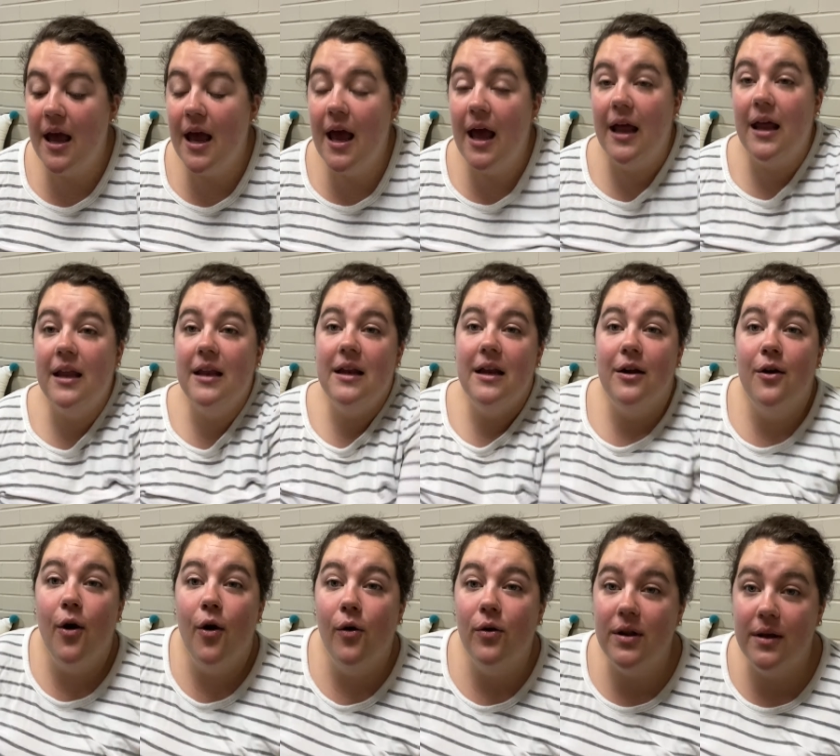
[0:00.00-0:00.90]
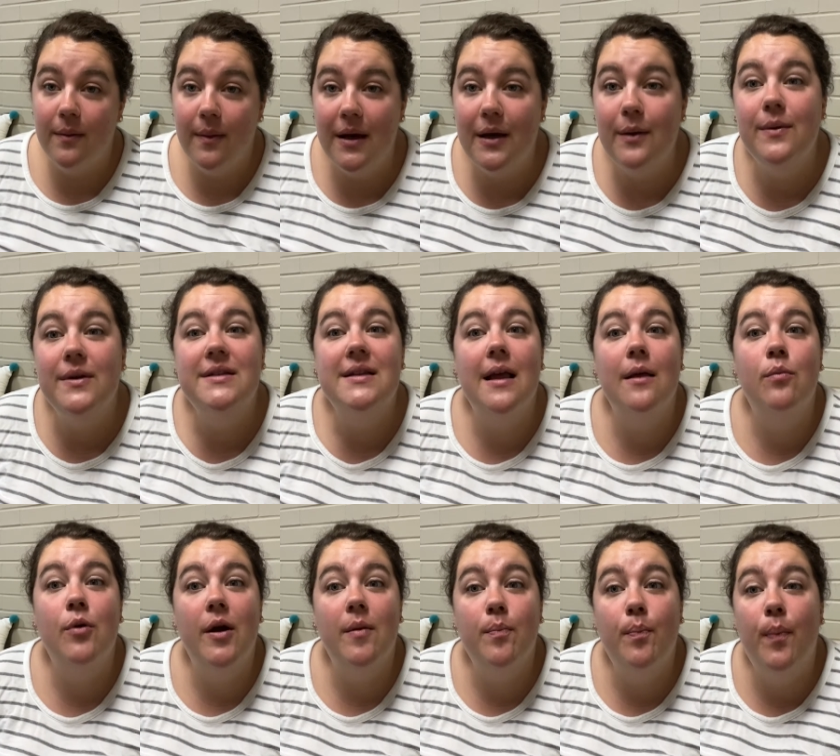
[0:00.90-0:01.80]
And in Holy Week, we
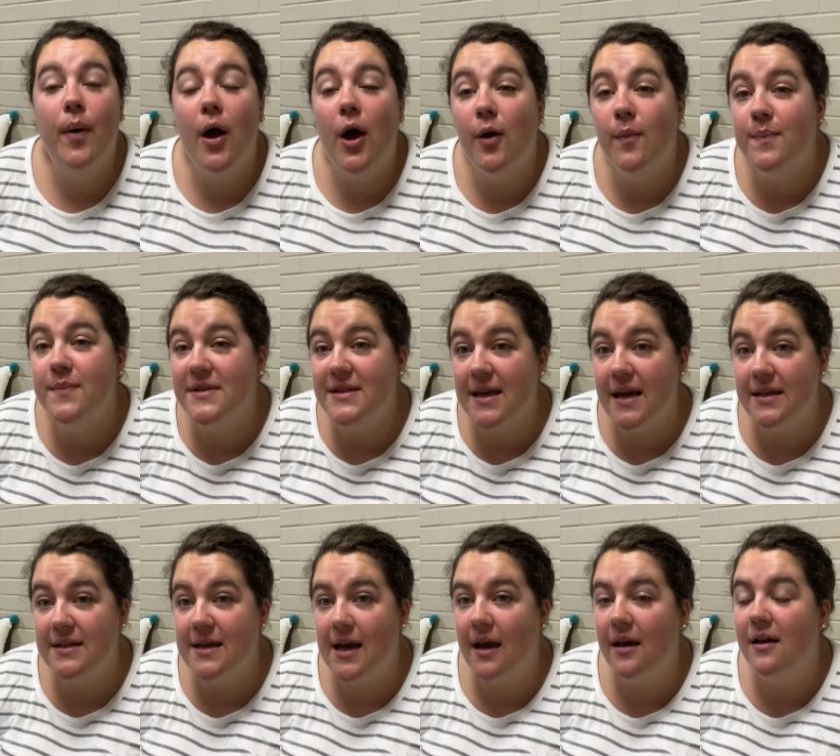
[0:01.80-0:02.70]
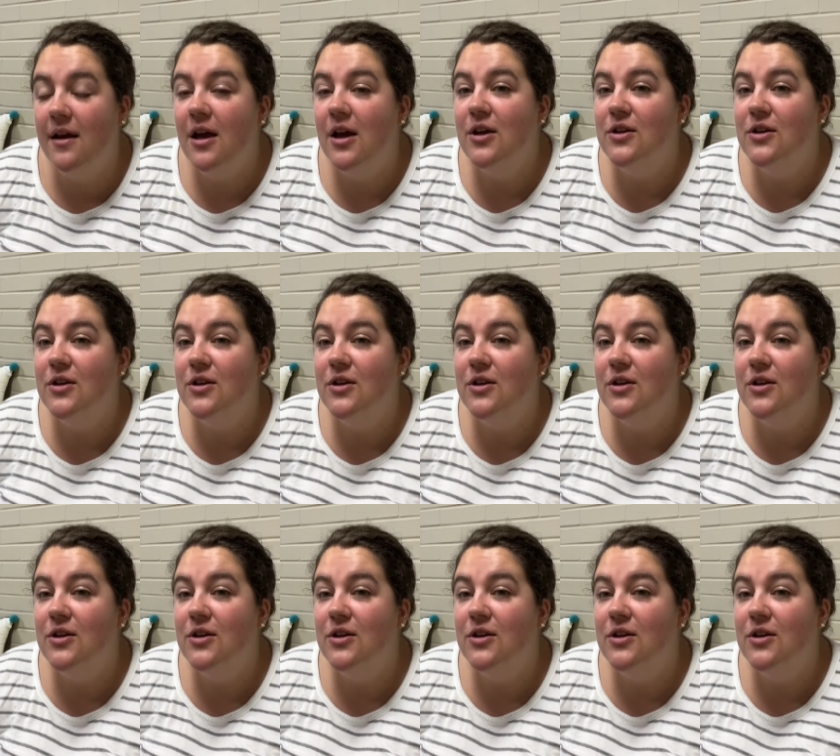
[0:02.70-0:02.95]
celebrate Palm Sunday.